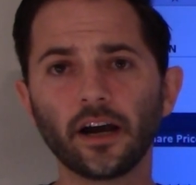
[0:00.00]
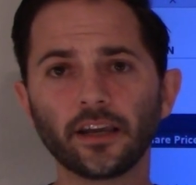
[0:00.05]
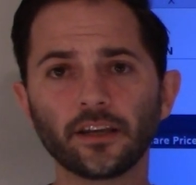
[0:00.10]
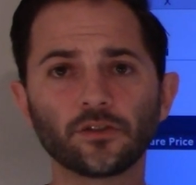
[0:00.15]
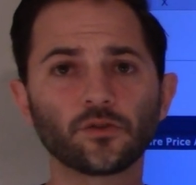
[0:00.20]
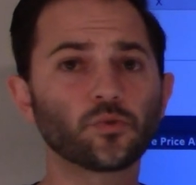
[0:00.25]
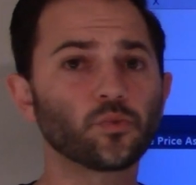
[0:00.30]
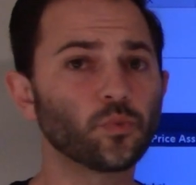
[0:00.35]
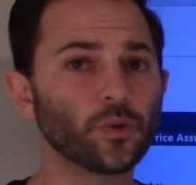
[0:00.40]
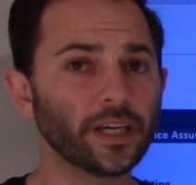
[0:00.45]

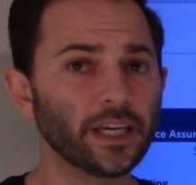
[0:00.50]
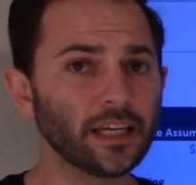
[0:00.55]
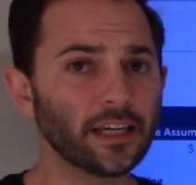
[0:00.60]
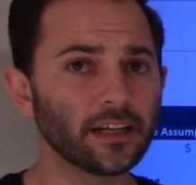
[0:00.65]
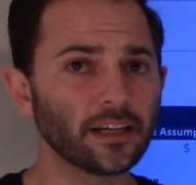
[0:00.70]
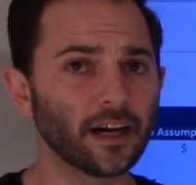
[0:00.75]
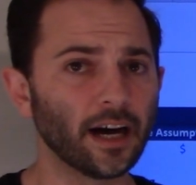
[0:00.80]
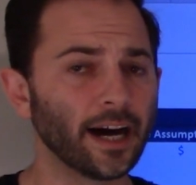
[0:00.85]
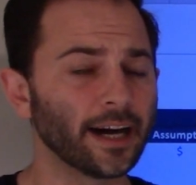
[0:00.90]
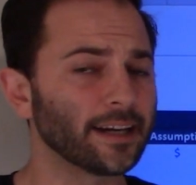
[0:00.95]
is
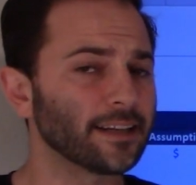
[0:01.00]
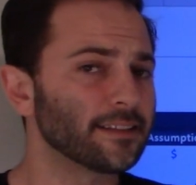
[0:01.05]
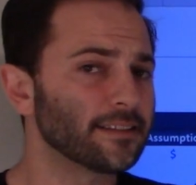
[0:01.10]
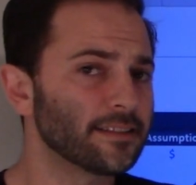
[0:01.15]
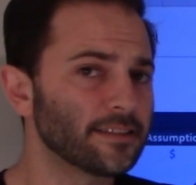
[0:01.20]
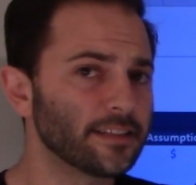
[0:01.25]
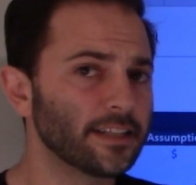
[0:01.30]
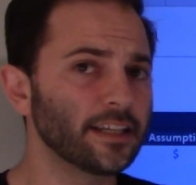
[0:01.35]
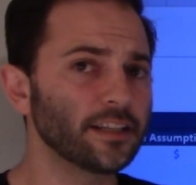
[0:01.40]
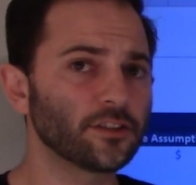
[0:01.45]
weak. I could
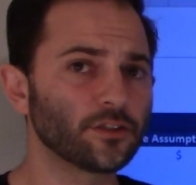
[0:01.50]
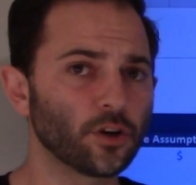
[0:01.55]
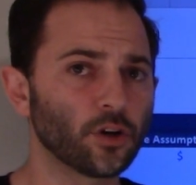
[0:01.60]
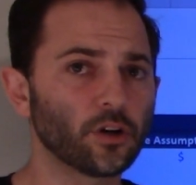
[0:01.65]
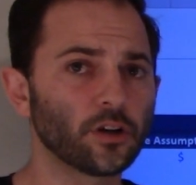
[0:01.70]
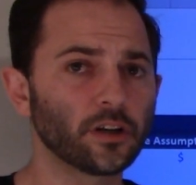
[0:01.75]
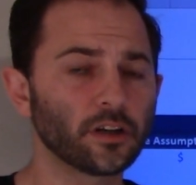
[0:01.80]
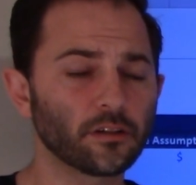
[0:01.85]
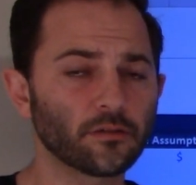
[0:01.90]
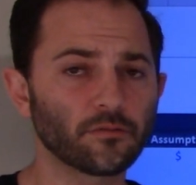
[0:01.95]
see it
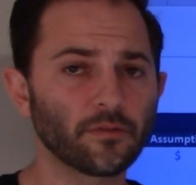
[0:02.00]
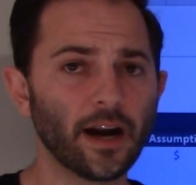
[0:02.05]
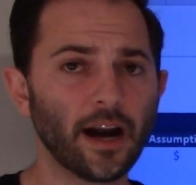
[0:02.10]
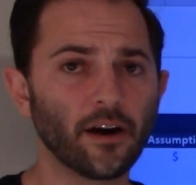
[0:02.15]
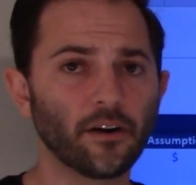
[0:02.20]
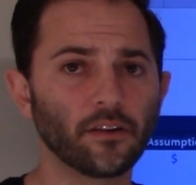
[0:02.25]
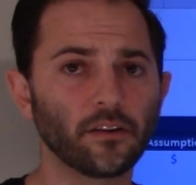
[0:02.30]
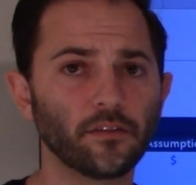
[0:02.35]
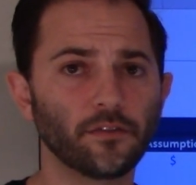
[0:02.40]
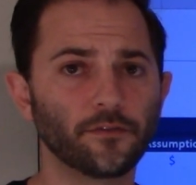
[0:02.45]
turning
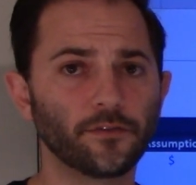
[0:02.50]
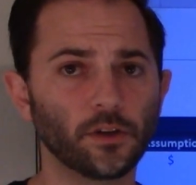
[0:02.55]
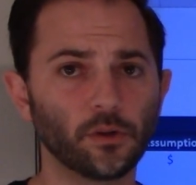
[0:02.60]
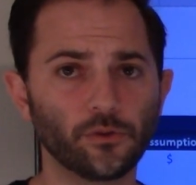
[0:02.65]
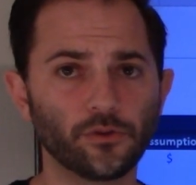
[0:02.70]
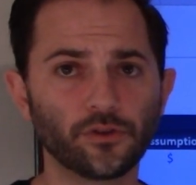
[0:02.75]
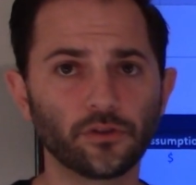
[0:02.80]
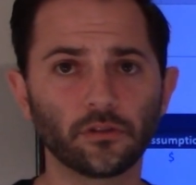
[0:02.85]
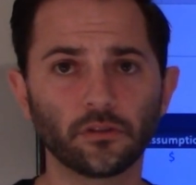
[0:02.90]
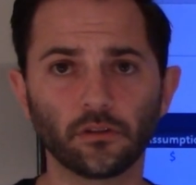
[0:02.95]
around in the
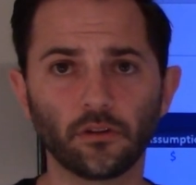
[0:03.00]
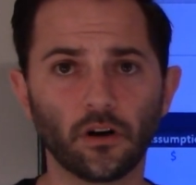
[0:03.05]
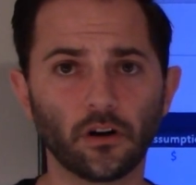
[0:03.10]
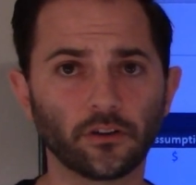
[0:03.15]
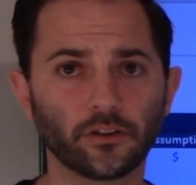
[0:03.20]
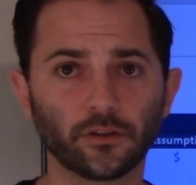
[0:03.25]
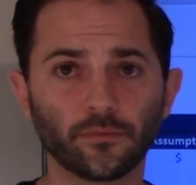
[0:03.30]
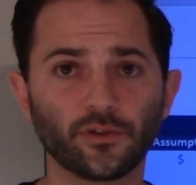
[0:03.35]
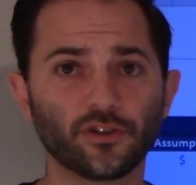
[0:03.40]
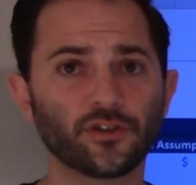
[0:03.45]
future, long
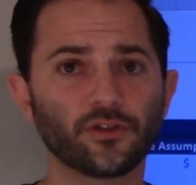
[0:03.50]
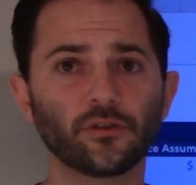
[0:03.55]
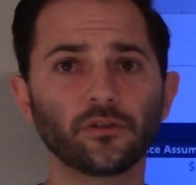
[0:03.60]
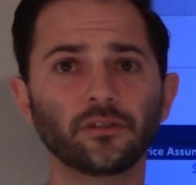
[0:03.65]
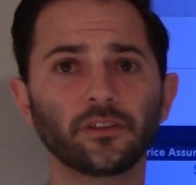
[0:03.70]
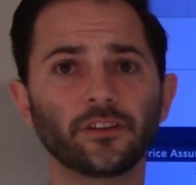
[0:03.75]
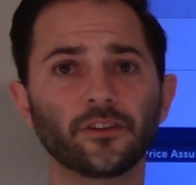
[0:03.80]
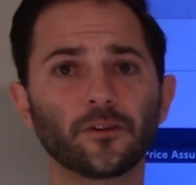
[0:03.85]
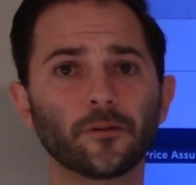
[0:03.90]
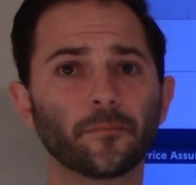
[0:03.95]
term.
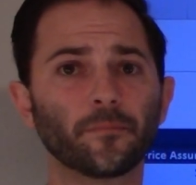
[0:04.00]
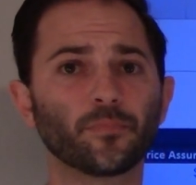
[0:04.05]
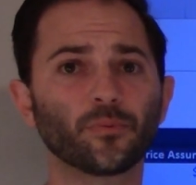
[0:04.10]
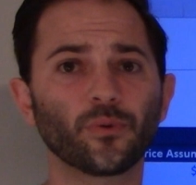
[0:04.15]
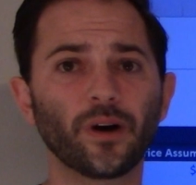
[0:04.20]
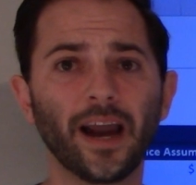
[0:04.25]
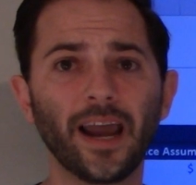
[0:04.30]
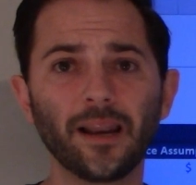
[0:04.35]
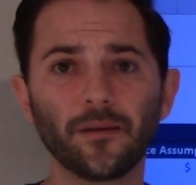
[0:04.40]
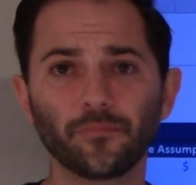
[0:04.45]
Certainly their
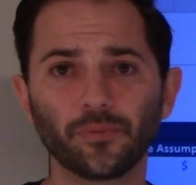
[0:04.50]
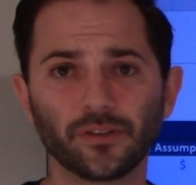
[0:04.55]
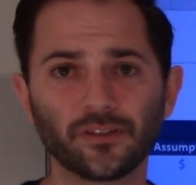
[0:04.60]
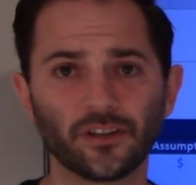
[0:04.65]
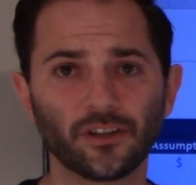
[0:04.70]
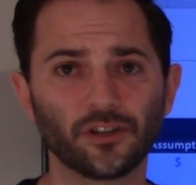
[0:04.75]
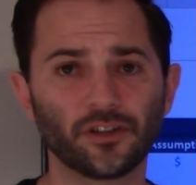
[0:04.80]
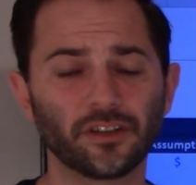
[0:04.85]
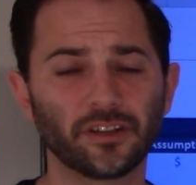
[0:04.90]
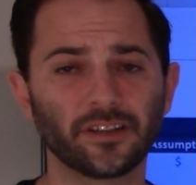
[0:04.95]
brand
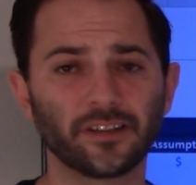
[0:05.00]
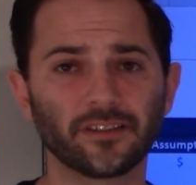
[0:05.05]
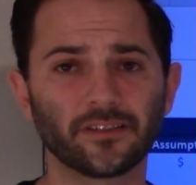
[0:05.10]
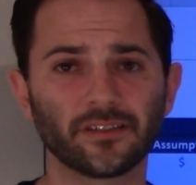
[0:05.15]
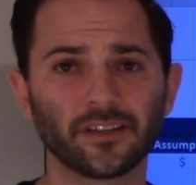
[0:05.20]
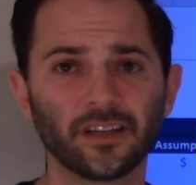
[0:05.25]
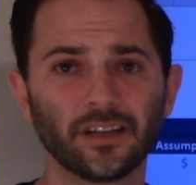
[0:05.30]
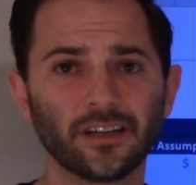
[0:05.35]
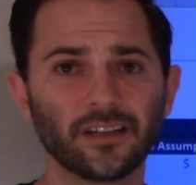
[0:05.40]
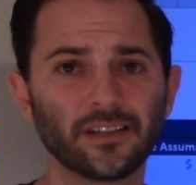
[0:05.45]
positioning is
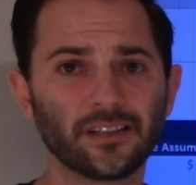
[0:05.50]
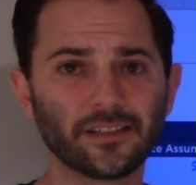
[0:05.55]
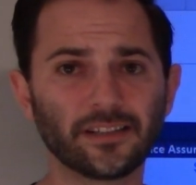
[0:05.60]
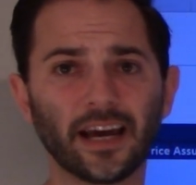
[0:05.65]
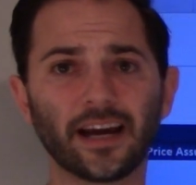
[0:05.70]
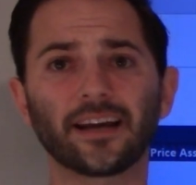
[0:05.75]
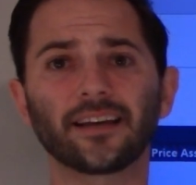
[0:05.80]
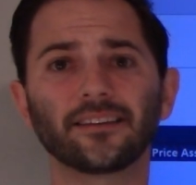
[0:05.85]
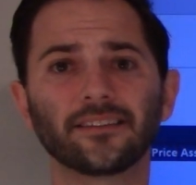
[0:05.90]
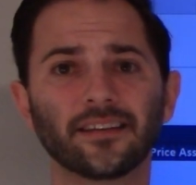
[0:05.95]

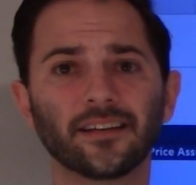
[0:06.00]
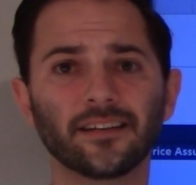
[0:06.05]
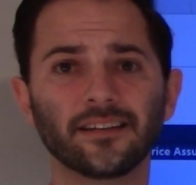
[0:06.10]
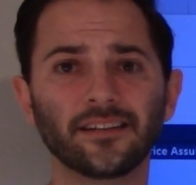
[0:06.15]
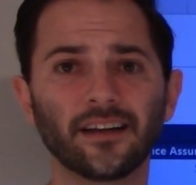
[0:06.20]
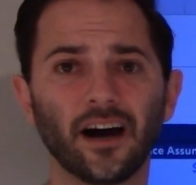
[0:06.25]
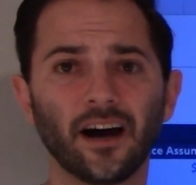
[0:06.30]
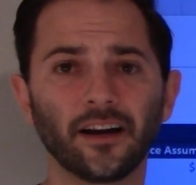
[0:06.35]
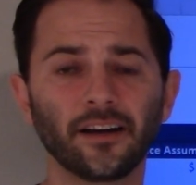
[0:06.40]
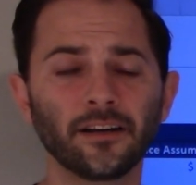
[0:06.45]
second to
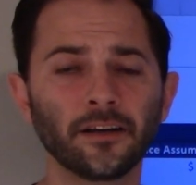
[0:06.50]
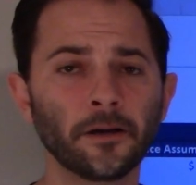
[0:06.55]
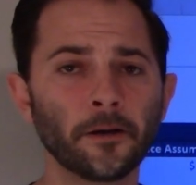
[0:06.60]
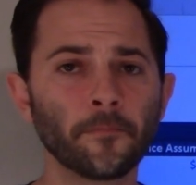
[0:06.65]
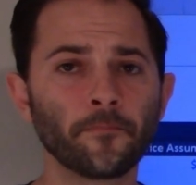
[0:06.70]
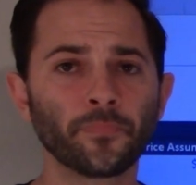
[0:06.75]
none.